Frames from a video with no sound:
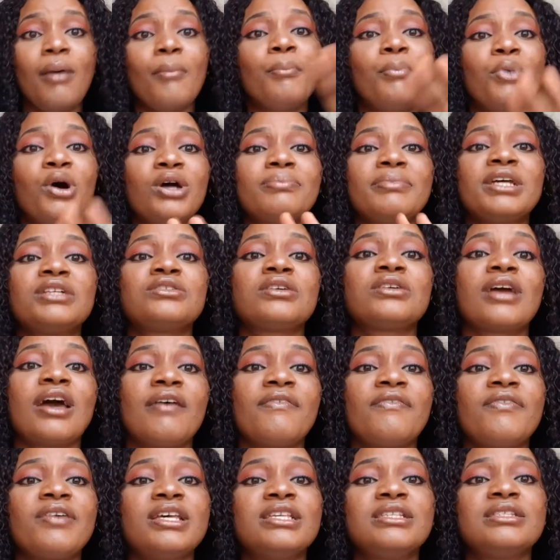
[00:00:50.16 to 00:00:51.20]
But Metro
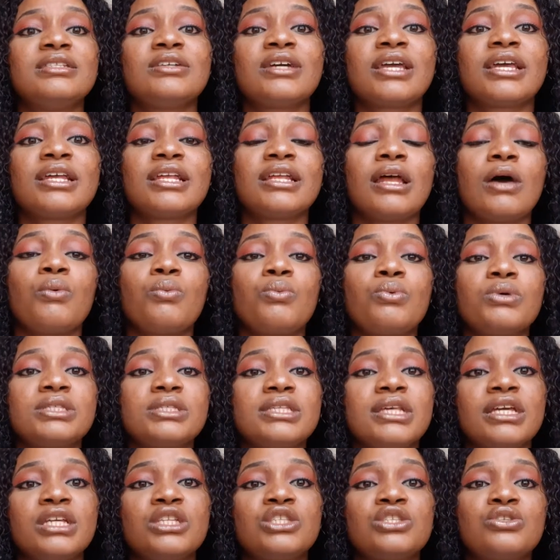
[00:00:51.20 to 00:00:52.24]
Cafe is located at
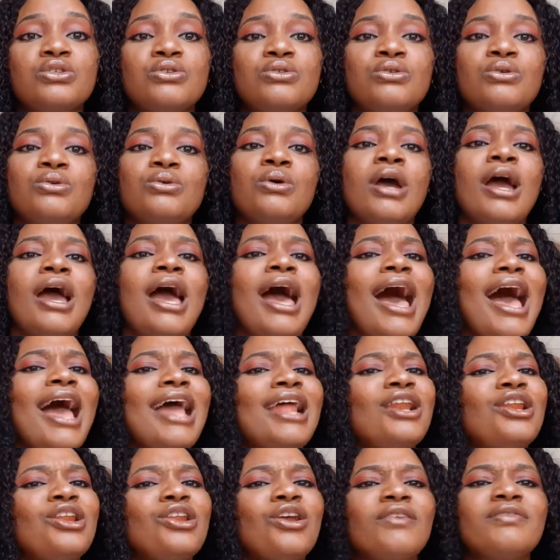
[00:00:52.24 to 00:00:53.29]
Wuse 2. I
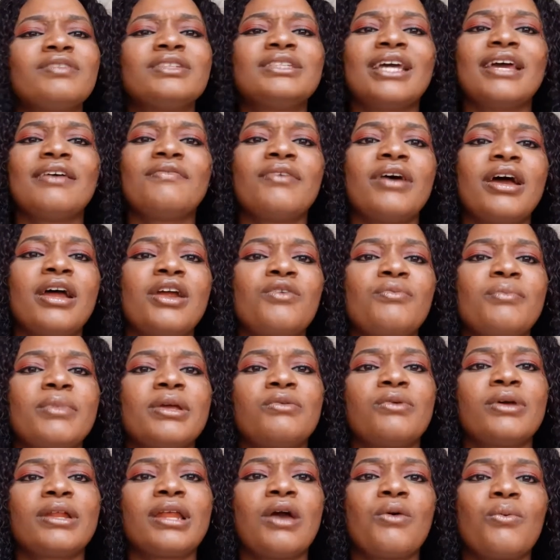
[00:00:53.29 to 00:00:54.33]
loved the environment
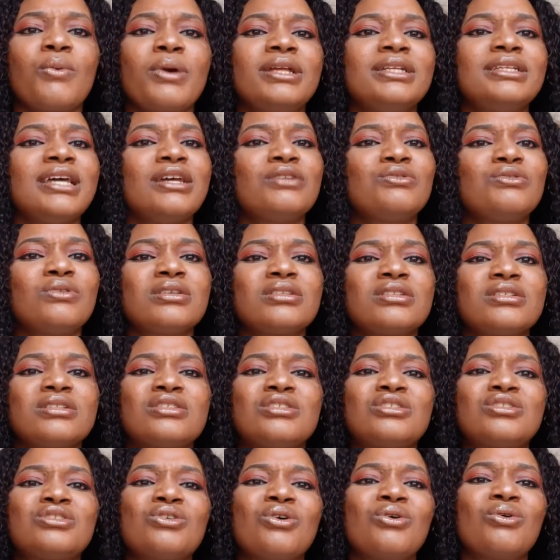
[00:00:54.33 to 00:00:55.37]
when I went there. It wasn't
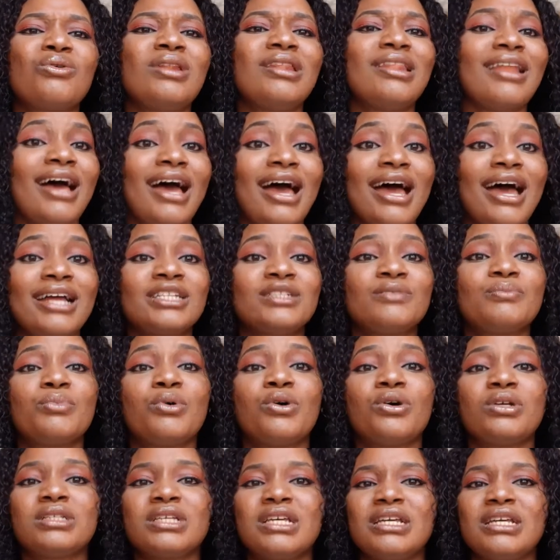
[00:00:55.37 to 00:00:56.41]
so large,
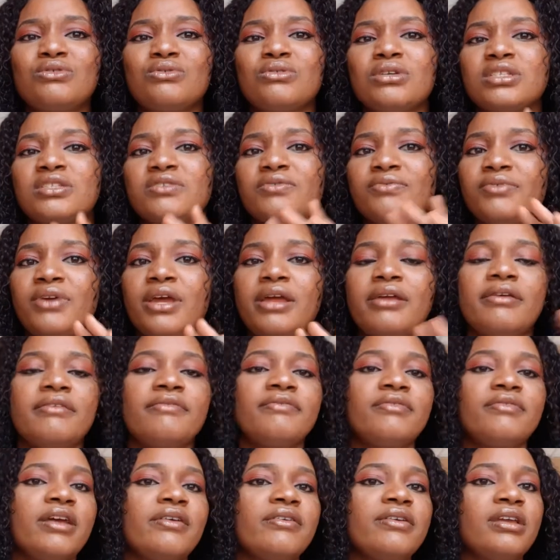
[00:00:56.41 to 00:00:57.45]
but it was
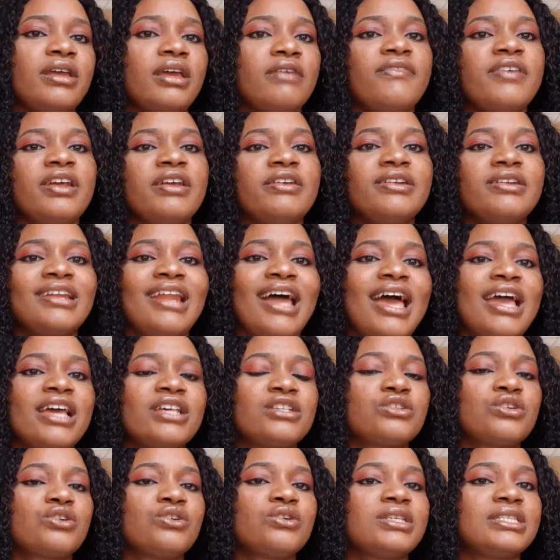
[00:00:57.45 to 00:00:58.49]
very nice,
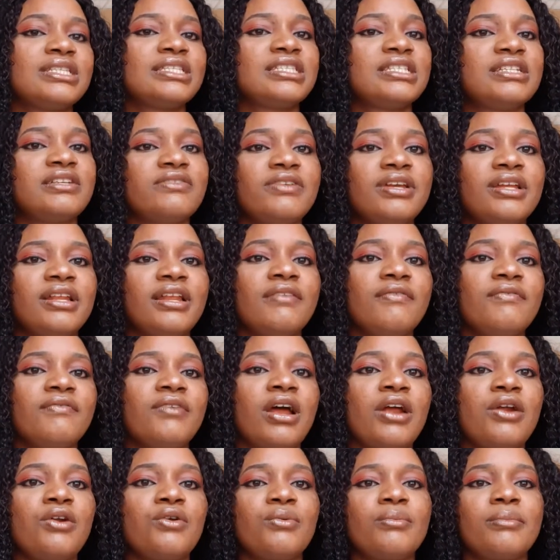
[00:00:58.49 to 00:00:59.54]
cozy, serene
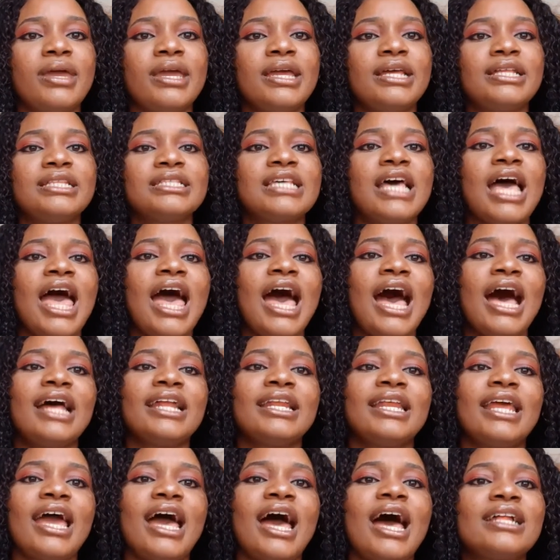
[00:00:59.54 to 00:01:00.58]
environment. And
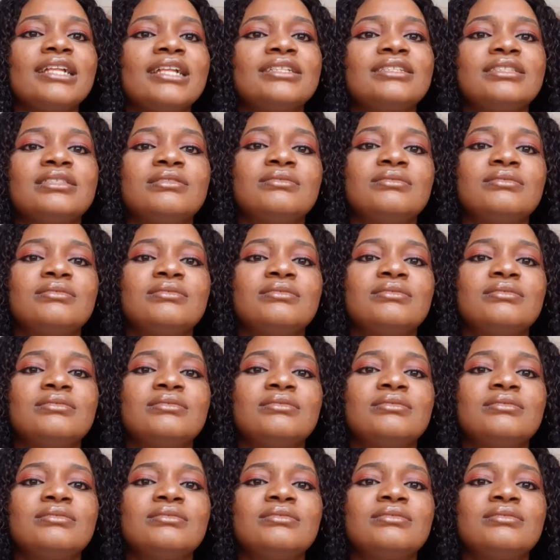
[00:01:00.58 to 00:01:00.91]
they had